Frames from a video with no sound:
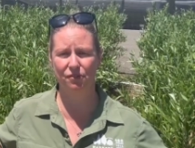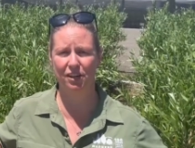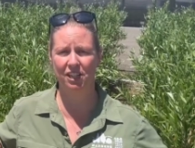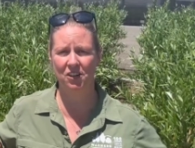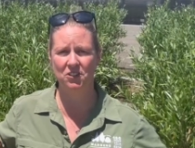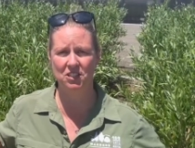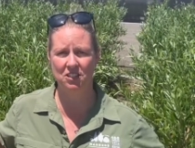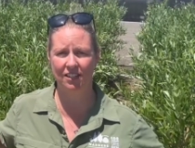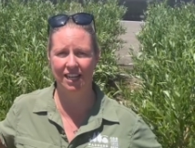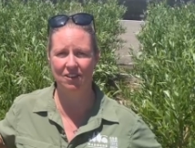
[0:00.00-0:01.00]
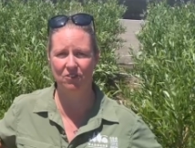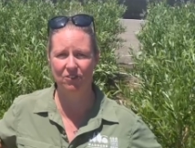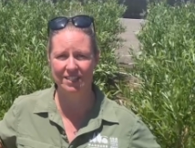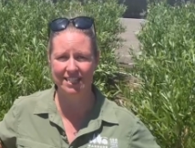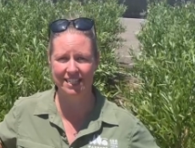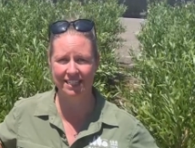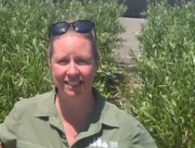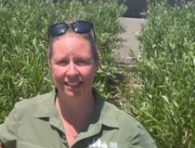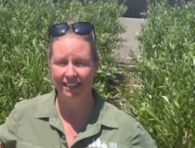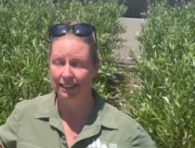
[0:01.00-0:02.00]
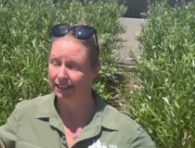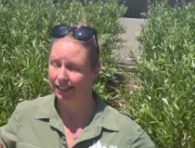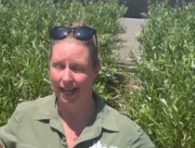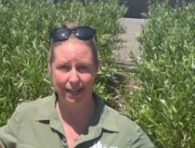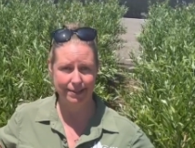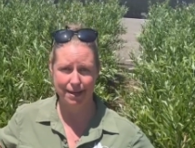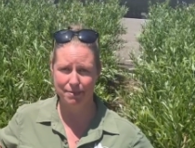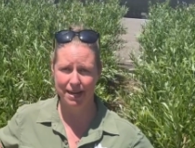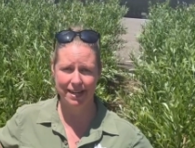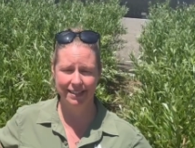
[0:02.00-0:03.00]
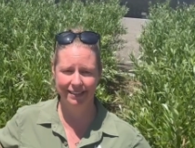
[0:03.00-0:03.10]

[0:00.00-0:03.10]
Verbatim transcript: for very long so get your orders in ASAP.